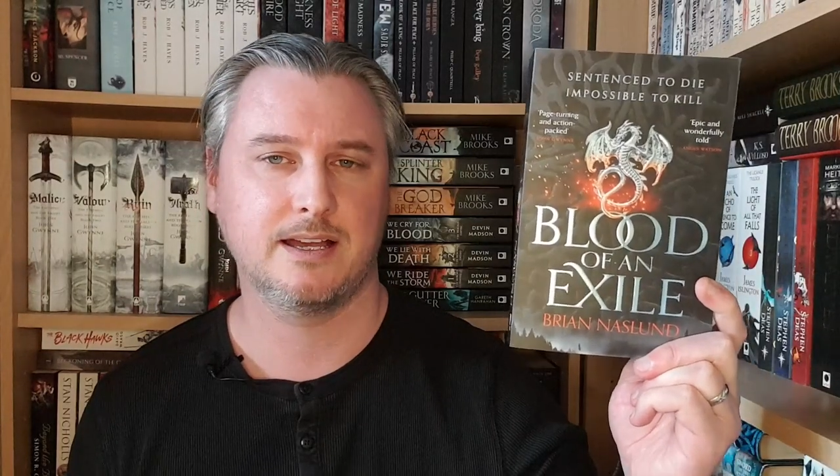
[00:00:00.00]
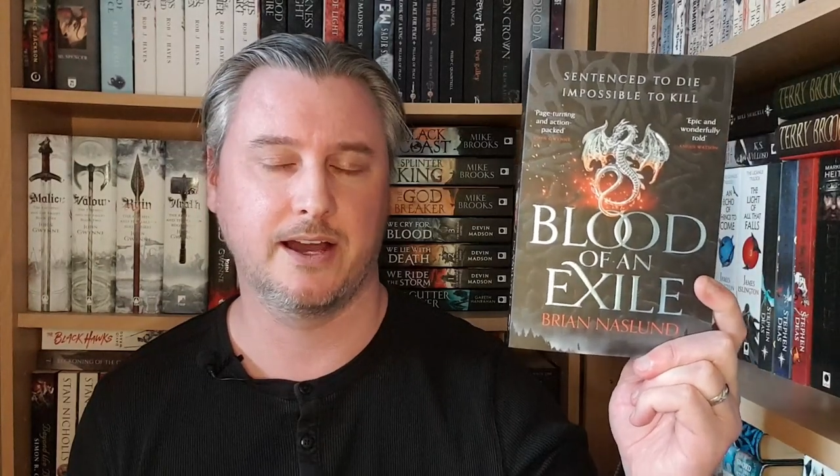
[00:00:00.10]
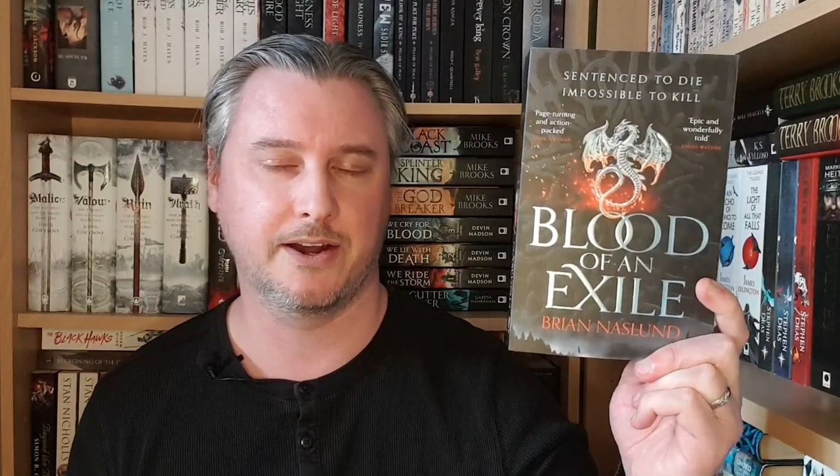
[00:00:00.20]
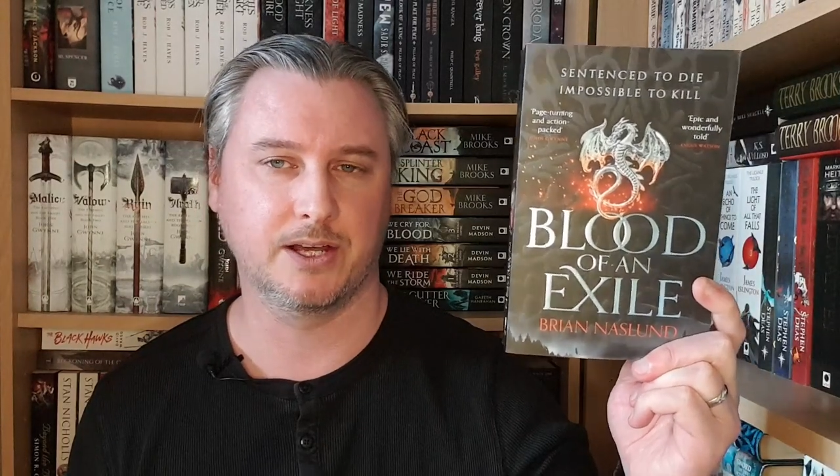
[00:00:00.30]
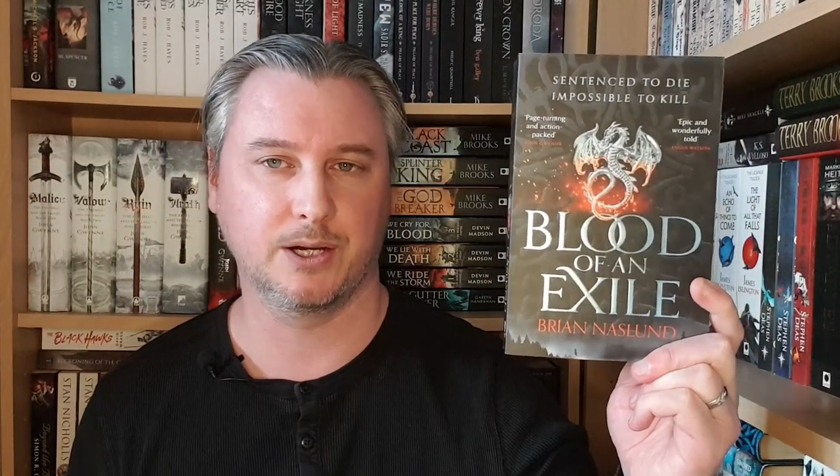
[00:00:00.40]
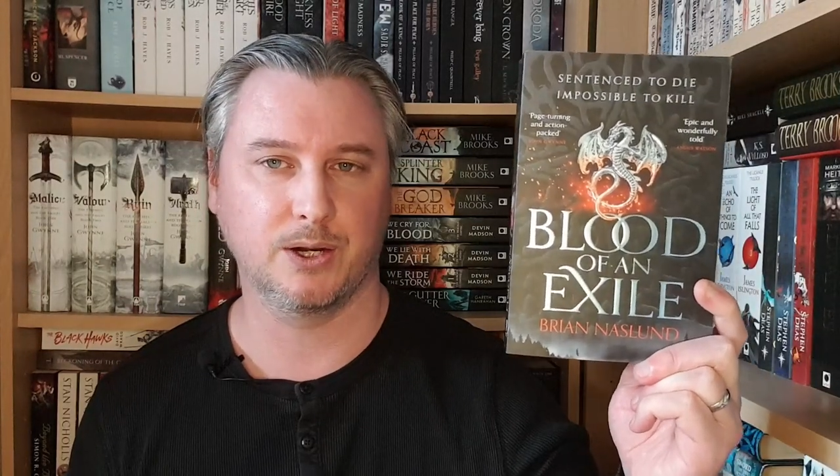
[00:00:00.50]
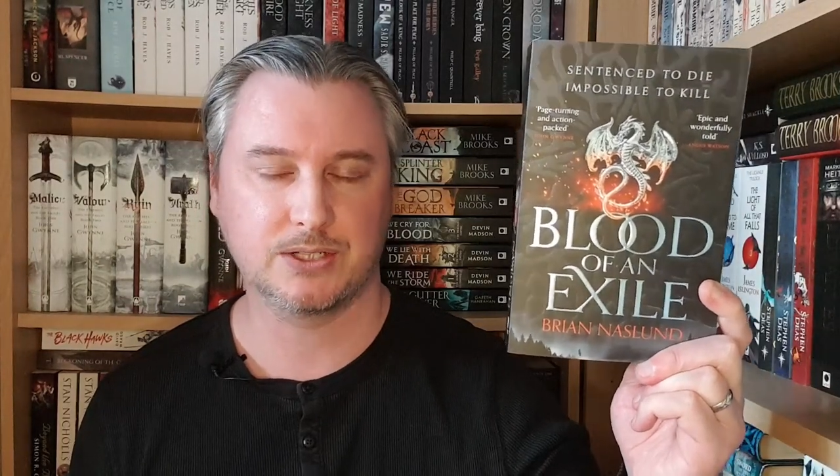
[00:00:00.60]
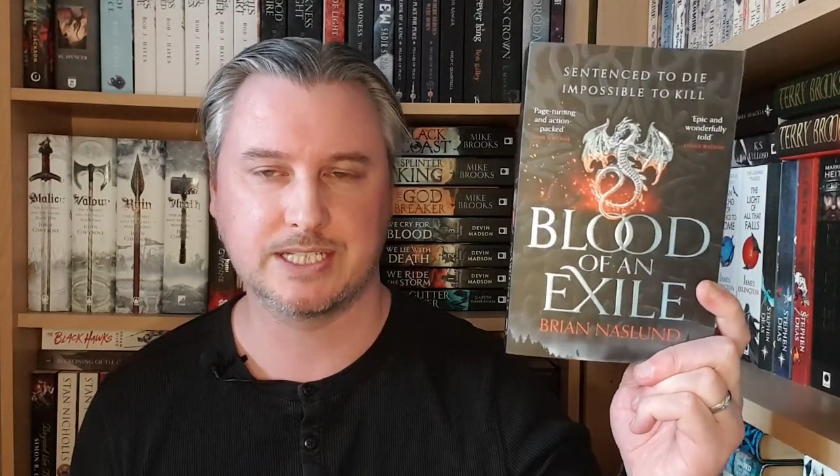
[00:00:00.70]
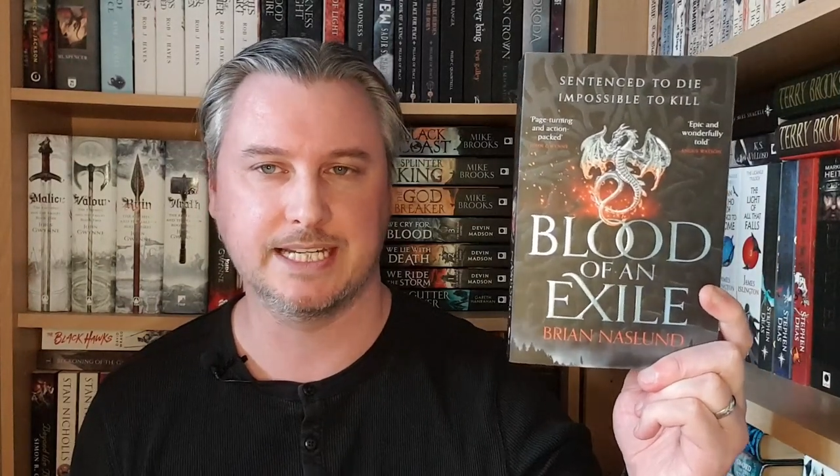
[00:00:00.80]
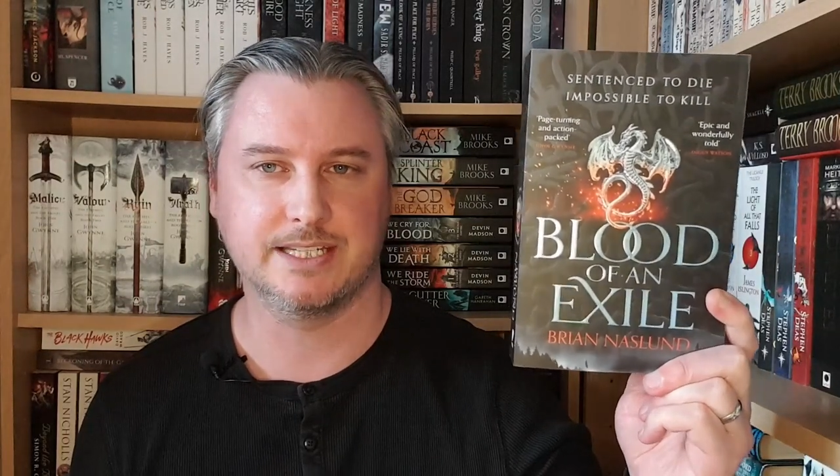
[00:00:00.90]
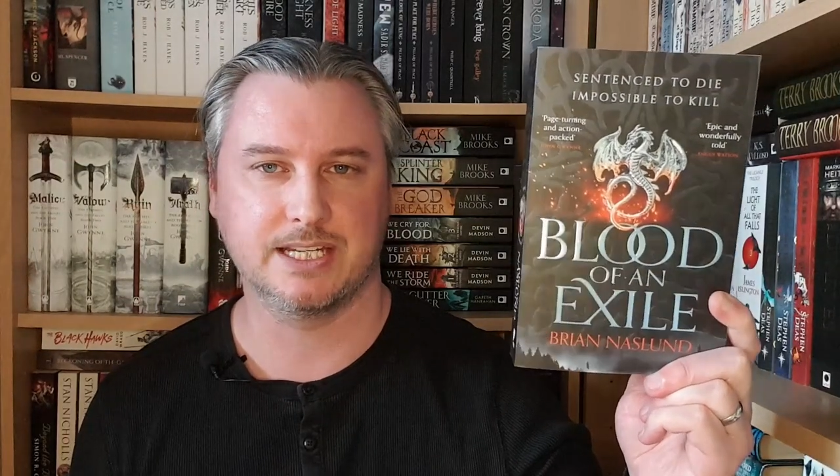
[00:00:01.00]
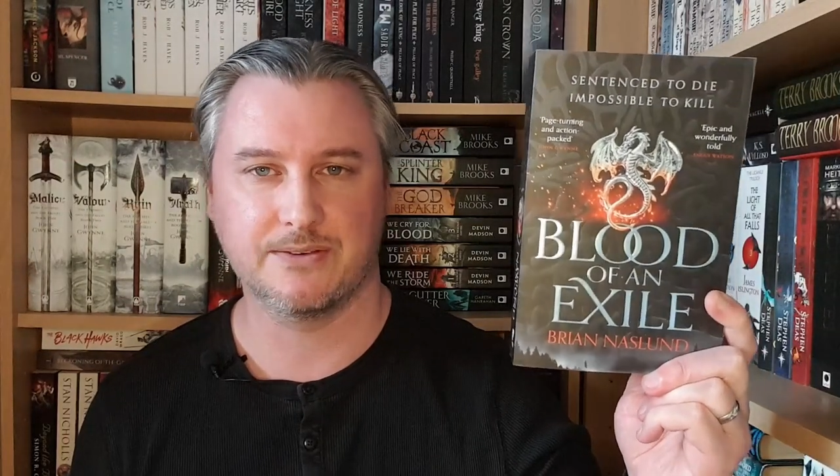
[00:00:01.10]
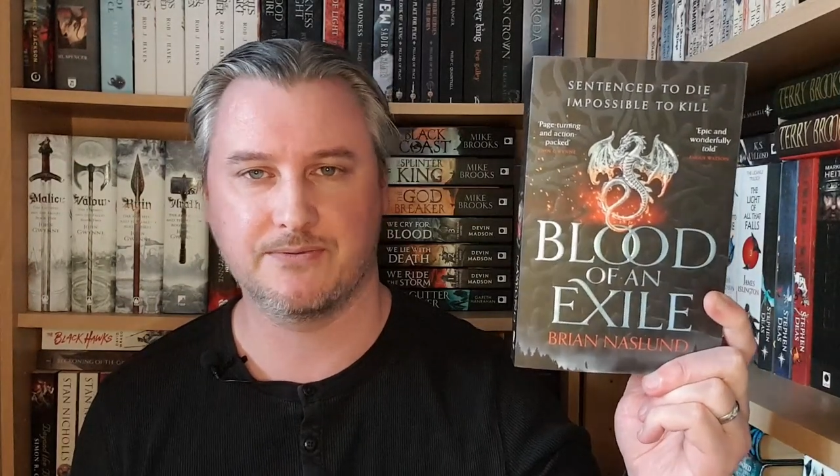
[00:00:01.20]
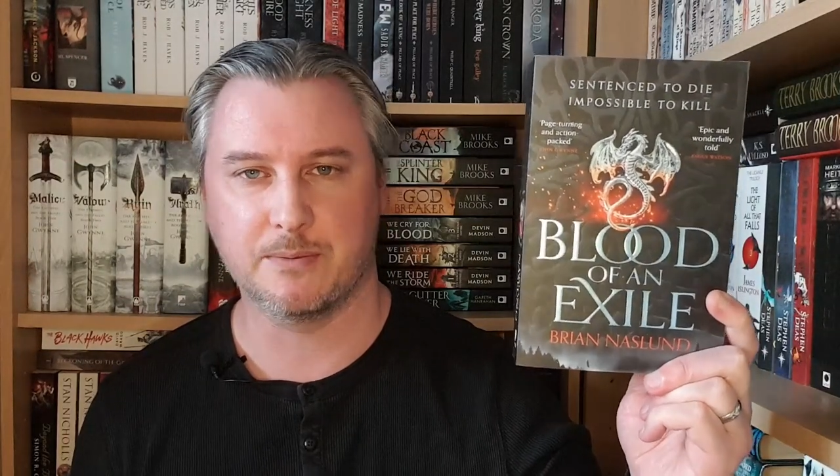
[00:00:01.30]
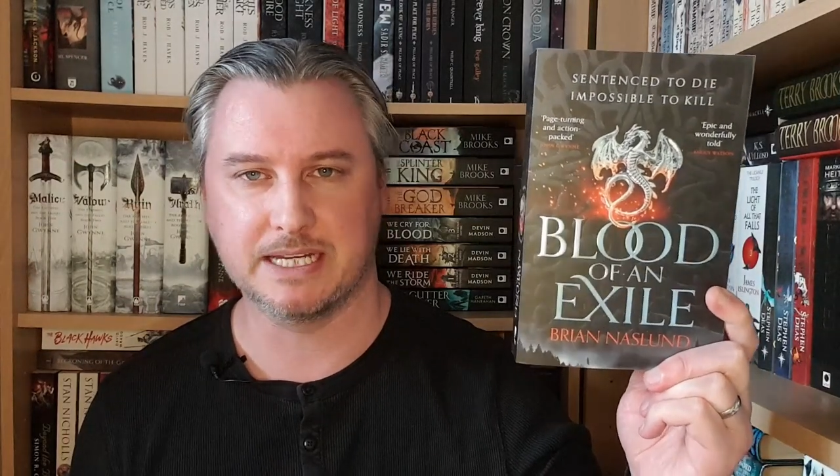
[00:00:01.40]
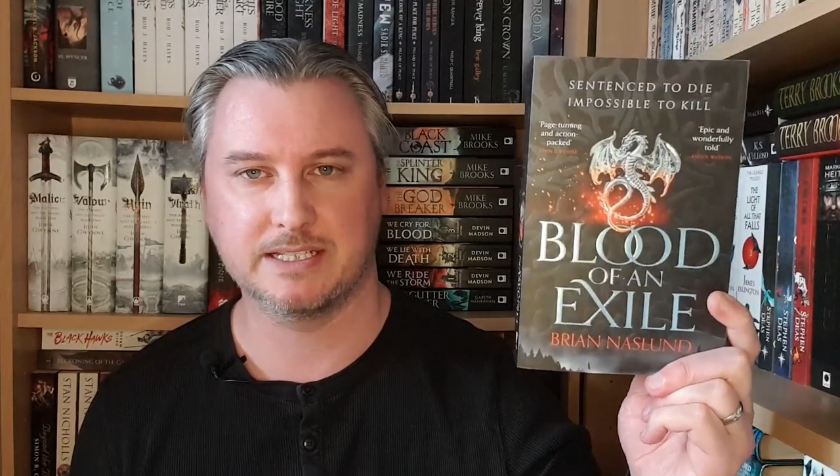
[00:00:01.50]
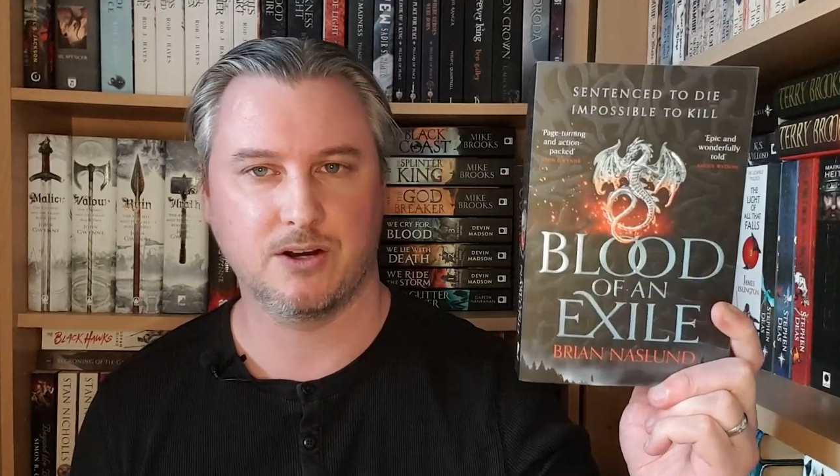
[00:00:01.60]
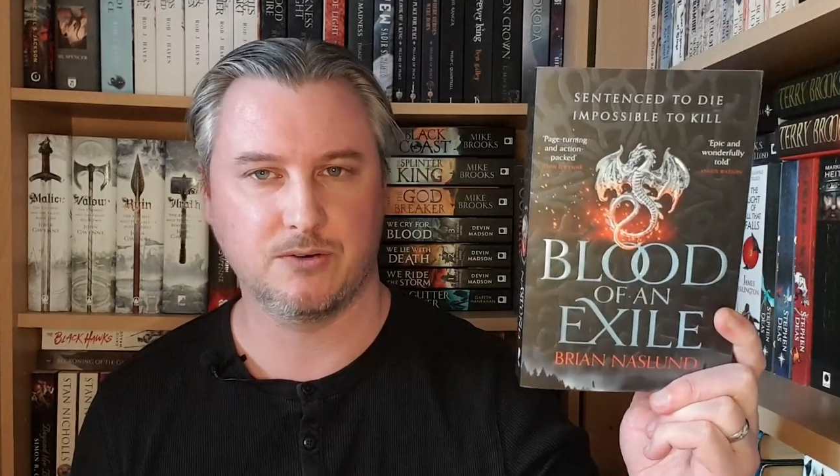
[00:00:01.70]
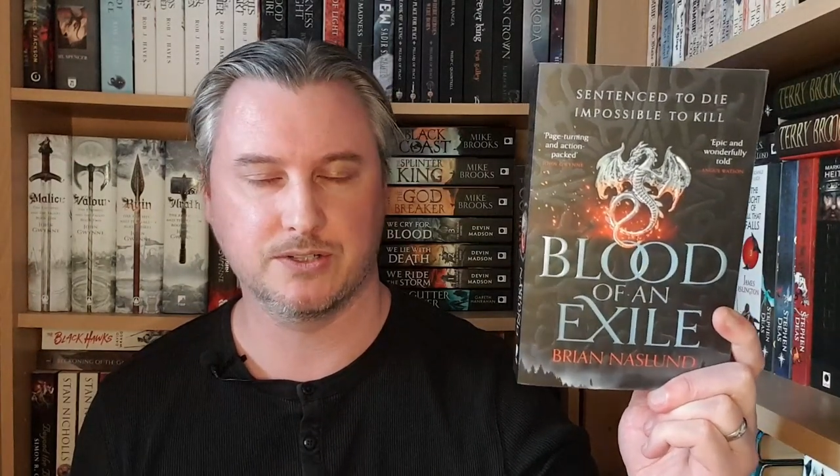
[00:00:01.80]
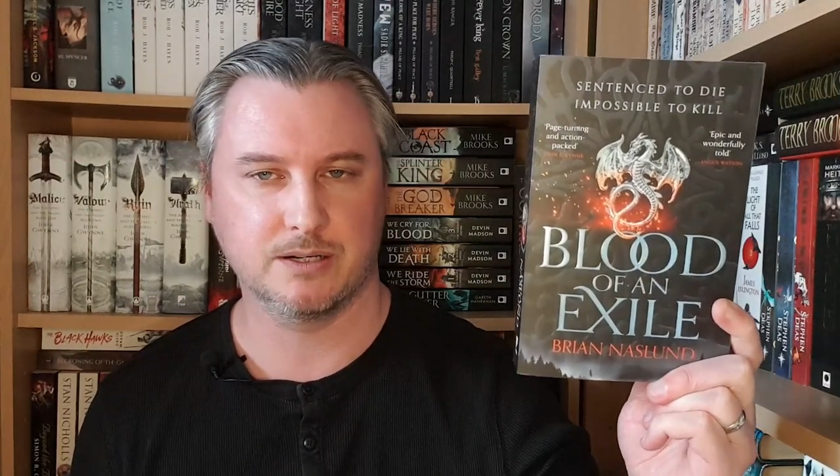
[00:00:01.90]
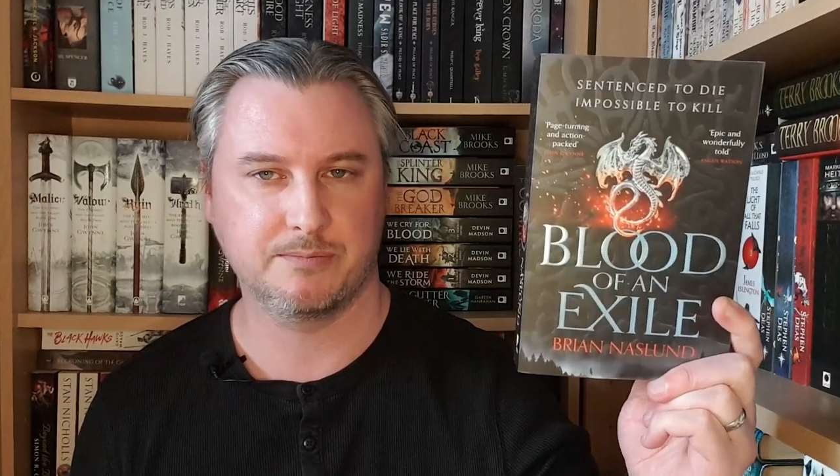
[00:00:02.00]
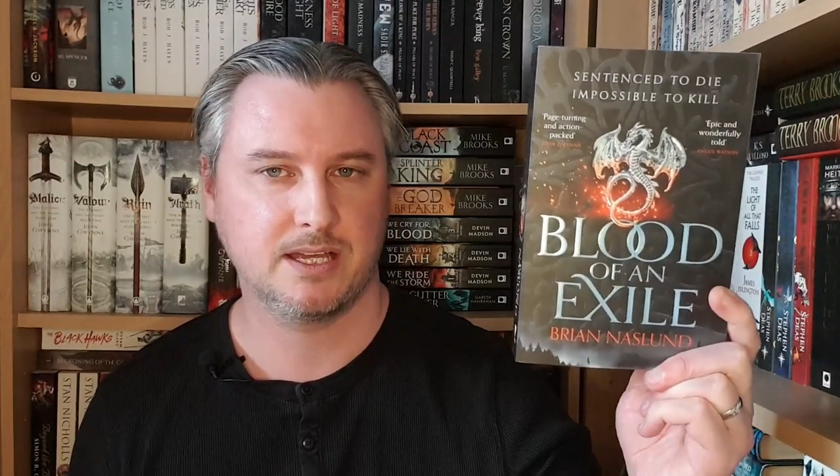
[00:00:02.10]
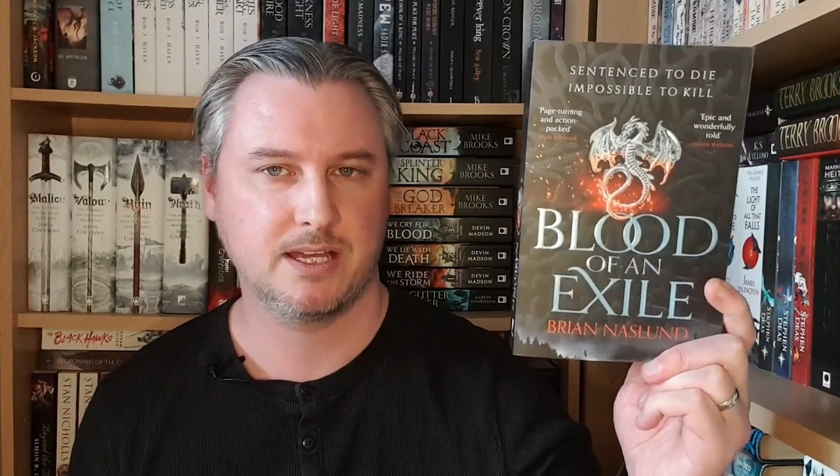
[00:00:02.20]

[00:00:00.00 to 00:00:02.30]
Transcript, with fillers: and a lot easier for me to hold up